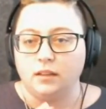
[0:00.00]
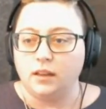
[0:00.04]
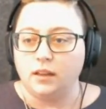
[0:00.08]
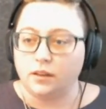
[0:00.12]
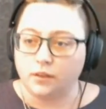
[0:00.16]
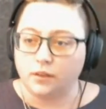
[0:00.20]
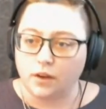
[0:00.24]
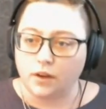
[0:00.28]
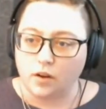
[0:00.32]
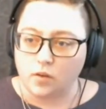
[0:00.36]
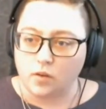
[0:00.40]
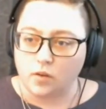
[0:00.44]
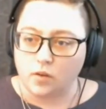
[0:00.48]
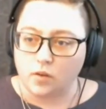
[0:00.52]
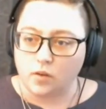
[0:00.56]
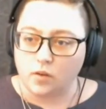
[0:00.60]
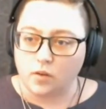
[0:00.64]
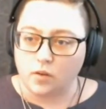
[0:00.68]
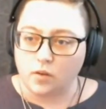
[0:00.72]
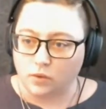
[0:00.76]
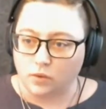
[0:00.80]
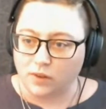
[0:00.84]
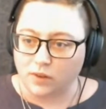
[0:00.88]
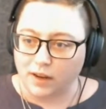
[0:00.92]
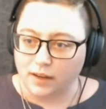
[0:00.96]
literary
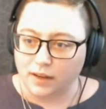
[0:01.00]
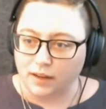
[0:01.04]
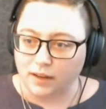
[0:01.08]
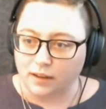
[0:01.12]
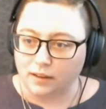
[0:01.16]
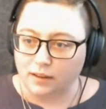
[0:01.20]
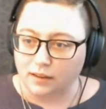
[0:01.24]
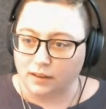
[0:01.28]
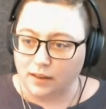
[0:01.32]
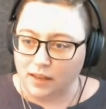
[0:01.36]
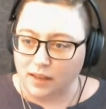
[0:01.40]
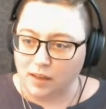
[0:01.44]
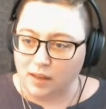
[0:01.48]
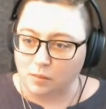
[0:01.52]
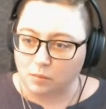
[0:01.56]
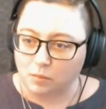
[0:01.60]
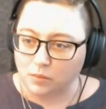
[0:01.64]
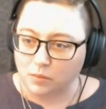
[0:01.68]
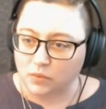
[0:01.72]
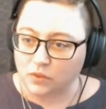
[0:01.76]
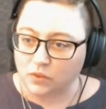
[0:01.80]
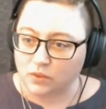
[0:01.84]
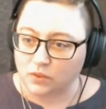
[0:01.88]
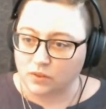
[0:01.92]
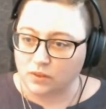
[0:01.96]
people writing
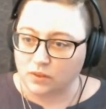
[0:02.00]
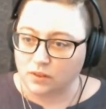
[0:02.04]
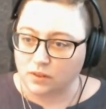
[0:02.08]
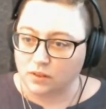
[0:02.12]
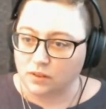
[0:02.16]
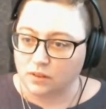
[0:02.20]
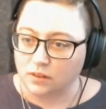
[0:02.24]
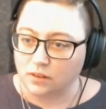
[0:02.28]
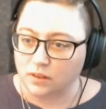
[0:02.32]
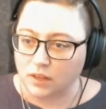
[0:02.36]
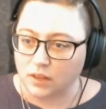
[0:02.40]
games